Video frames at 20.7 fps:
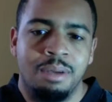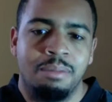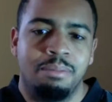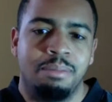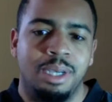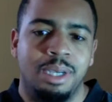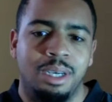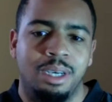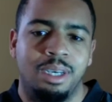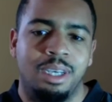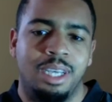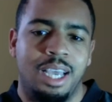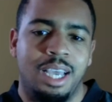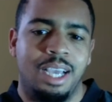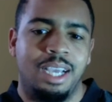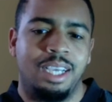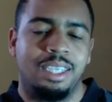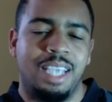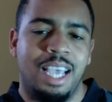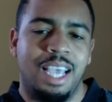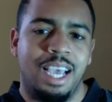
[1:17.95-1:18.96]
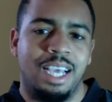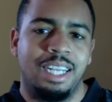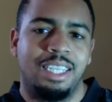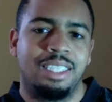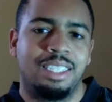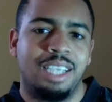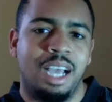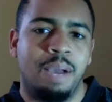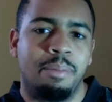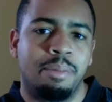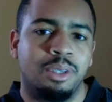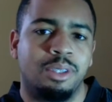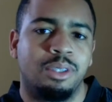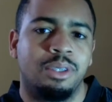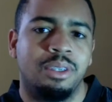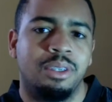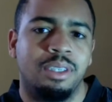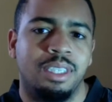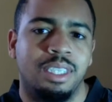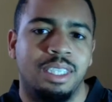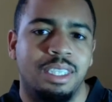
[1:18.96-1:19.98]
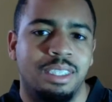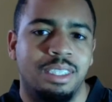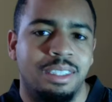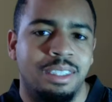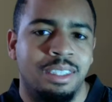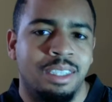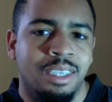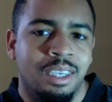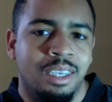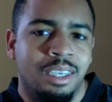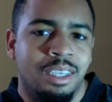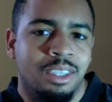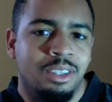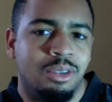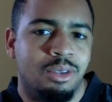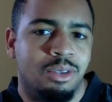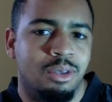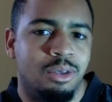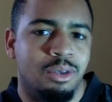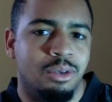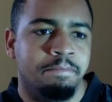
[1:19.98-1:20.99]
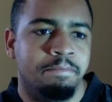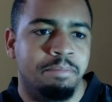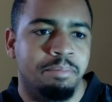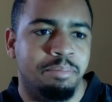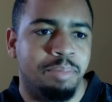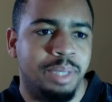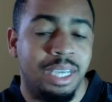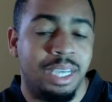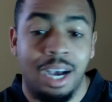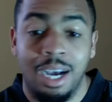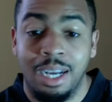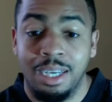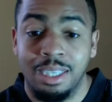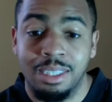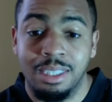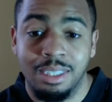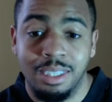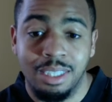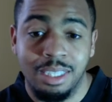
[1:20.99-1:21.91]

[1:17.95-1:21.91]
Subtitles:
Bell has had his opportunities to be honest.